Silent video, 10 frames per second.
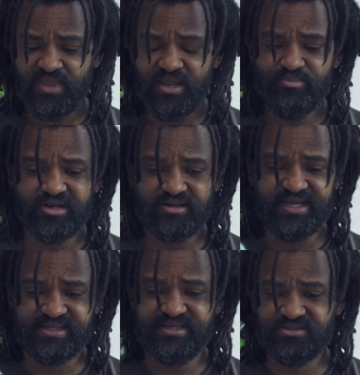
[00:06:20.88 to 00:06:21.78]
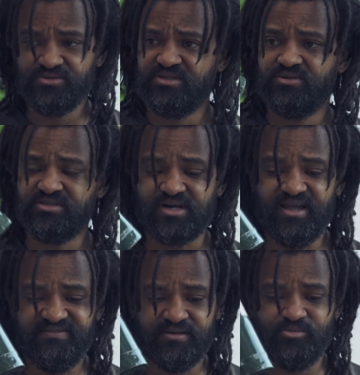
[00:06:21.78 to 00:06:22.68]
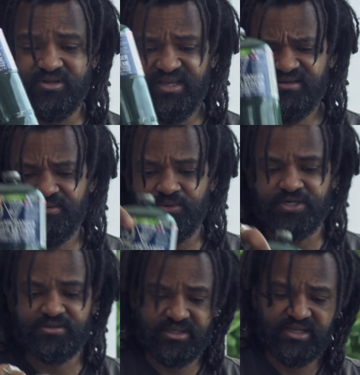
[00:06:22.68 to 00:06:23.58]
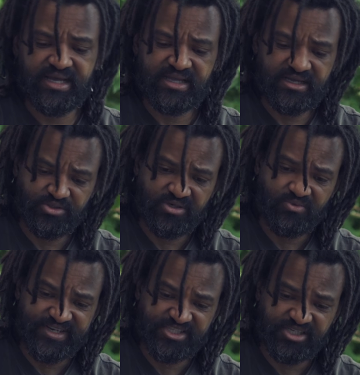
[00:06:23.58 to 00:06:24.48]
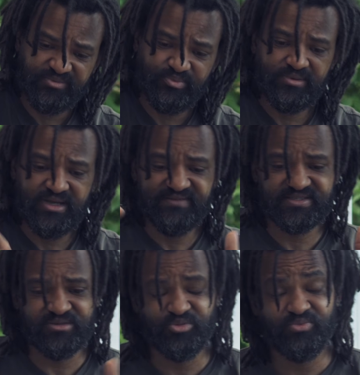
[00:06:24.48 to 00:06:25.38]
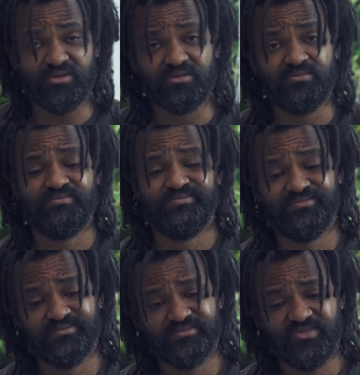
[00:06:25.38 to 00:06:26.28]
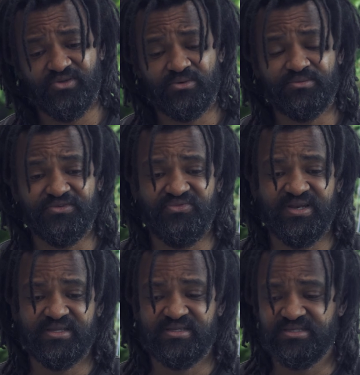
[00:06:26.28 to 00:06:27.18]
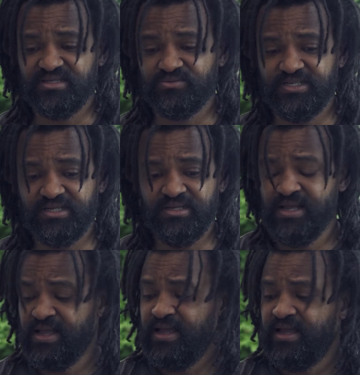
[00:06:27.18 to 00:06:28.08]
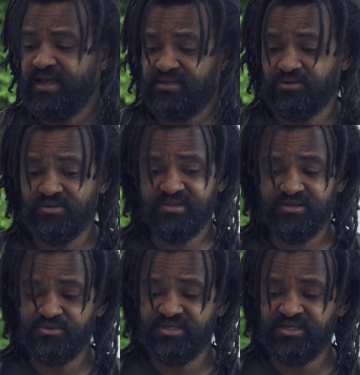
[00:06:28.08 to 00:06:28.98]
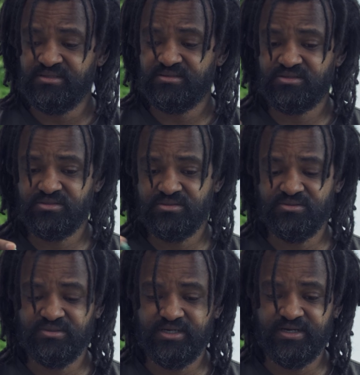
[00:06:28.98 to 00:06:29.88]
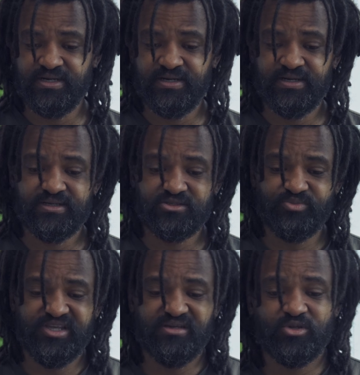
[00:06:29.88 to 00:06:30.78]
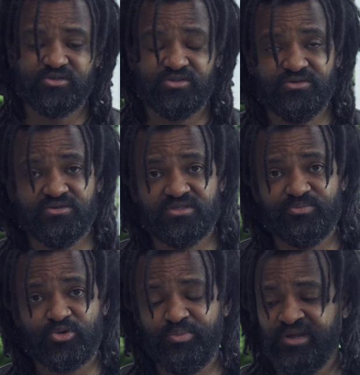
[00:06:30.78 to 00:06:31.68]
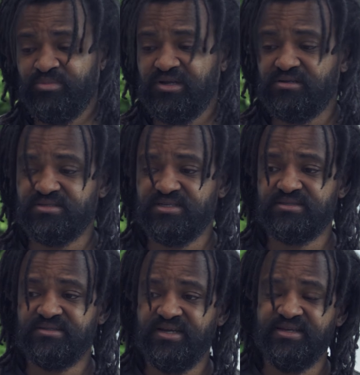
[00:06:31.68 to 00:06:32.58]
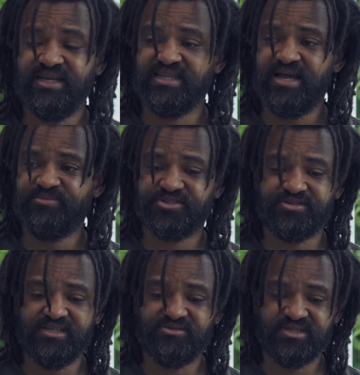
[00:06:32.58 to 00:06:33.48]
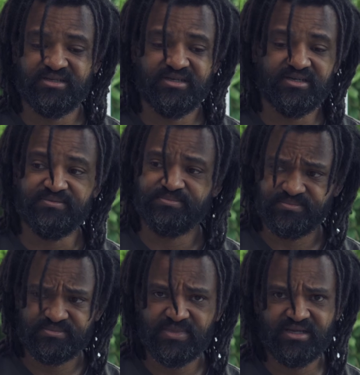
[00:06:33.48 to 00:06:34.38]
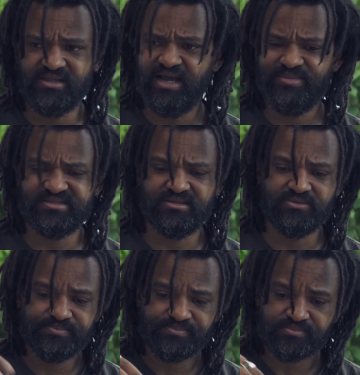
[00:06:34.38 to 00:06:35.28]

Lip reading: bottle like this. You know, those are available anywhere and like actually quite cheap. I've seen people refitting these as well, and the only thing you need to be able to use the propane bottle is a tiny adapter that you can get on Amazon.